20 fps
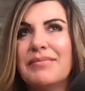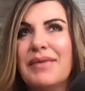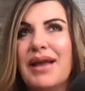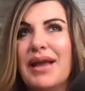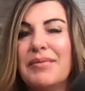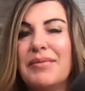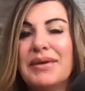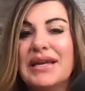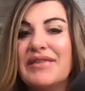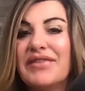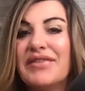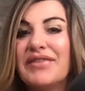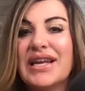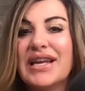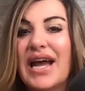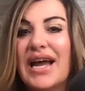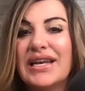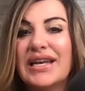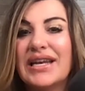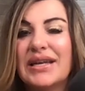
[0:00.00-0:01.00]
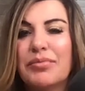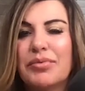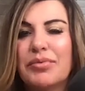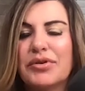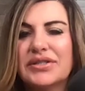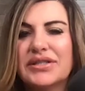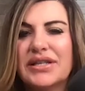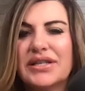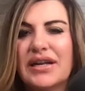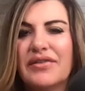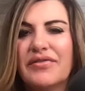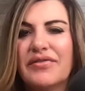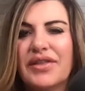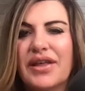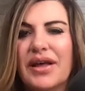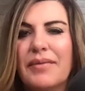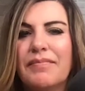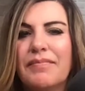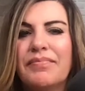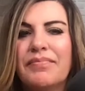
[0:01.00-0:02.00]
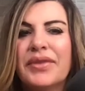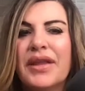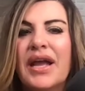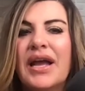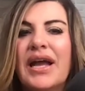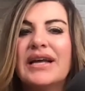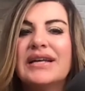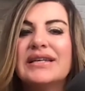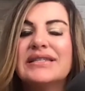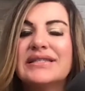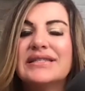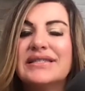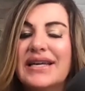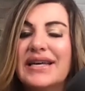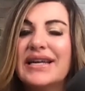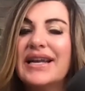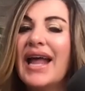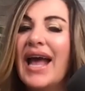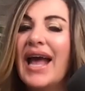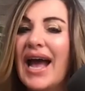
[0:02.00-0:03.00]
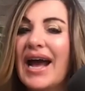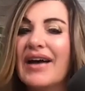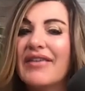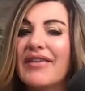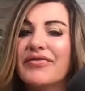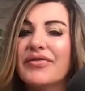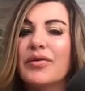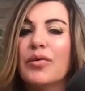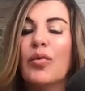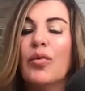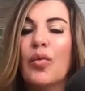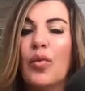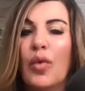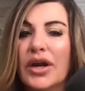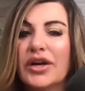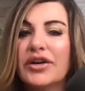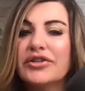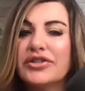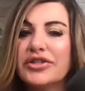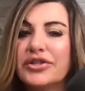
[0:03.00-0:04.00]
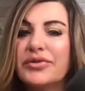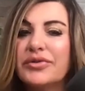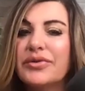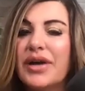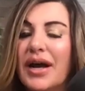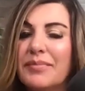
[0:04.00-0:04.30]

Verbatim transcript: maybe even 90% of them, did have one or two